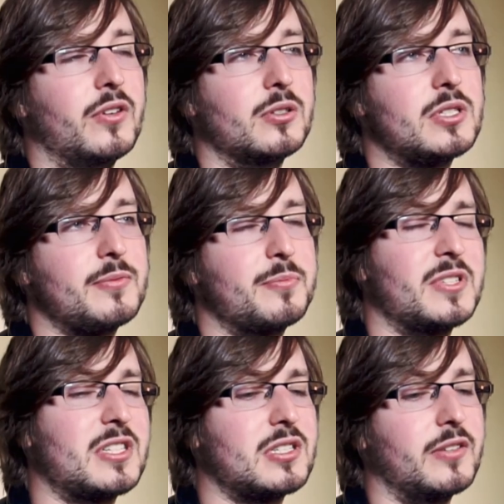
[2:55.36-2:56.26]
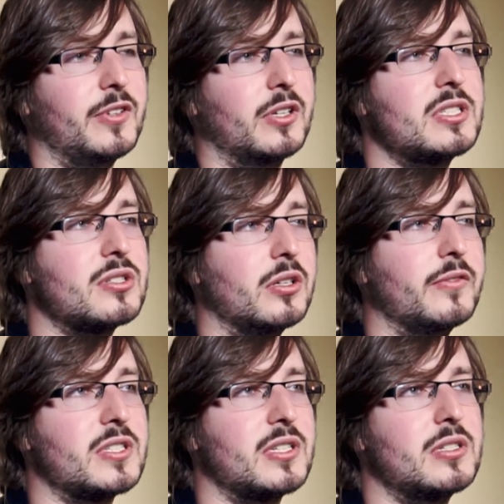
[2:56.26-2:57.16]
they've got specific
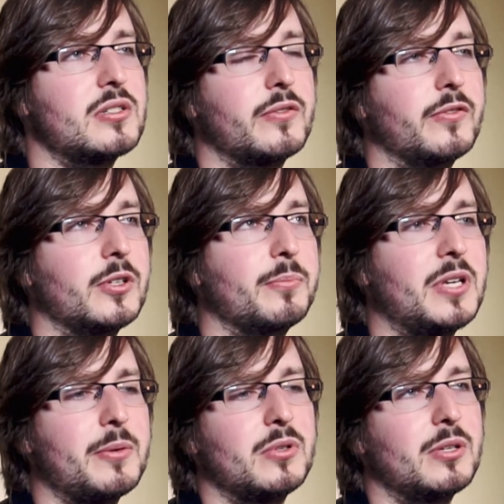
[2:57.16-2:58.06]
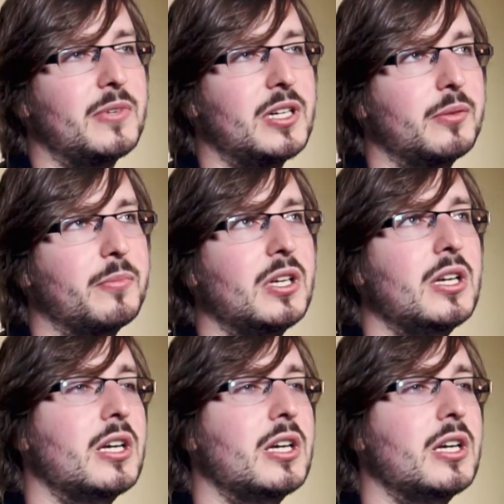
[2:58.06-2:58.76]
services for people in my